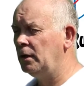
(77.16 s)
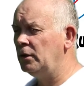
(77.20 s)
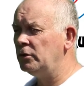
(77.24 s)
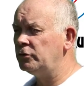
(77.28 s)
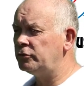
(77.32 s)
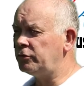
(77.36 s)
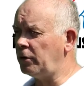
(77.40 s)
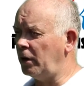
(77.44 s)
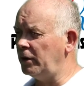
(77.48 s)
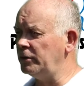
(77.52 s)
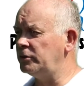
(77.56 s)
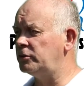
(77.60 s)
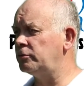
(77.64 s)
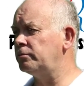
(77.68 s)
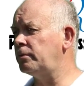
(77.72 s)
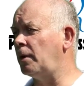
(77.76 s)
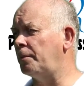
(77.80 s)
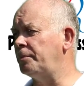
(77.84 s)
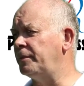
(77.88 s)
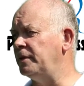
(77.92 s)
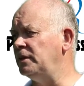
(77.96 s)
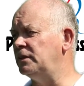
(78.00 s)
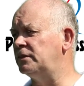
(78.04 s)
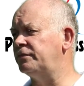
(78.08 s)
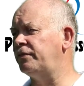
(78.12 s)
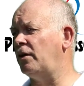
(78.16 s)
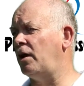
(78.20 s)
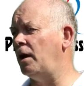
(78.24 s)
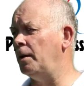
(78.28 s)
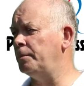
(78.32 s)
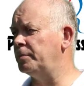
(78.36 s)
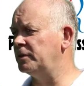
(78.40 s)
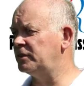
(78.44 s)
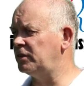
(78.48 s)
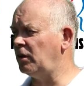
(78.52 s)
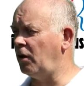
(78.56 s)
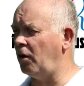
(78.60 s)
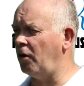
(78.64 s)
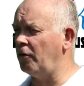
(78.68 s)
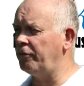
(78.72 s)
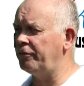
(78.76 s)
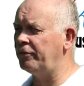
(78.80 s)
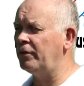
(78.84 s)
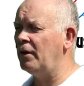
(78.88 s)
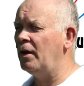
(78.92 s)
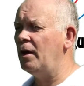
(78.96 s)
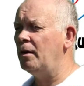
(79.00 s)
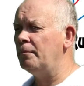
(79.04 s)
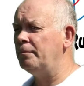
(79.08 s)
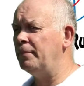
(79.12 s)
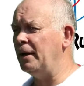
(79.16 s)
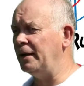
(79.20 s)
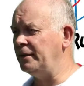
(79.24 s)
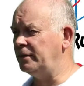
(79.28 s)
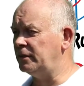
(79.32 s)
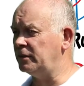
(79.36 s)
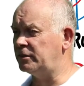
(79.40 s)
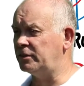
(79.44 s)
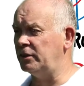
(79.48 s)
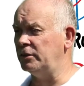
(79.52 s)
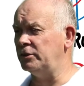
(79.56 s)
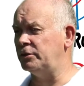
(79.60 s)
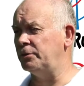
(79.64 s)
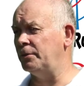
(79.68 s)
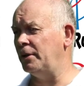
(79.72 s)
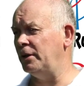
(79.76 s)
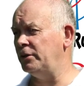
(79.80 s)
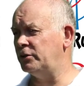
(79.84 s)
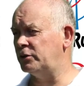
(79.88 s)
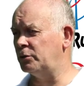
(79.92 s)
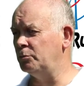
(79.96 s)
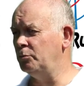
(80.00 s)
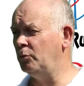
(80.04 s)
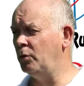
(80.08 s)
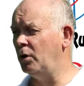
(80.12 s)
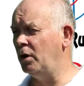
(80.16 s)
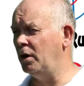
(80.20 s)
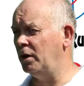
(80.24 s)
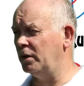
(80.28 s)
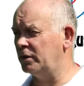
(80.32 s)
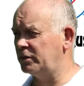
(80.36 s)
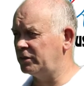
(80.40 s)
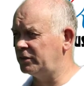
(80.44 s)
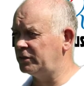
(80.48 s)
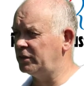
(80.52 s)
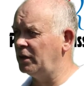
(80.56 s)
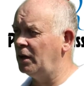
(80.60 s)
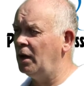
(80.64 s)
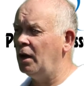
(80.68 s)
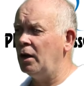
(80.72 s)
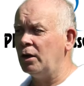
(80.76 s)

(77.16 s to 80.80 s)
Trying to rub these fibres off made the situation worse,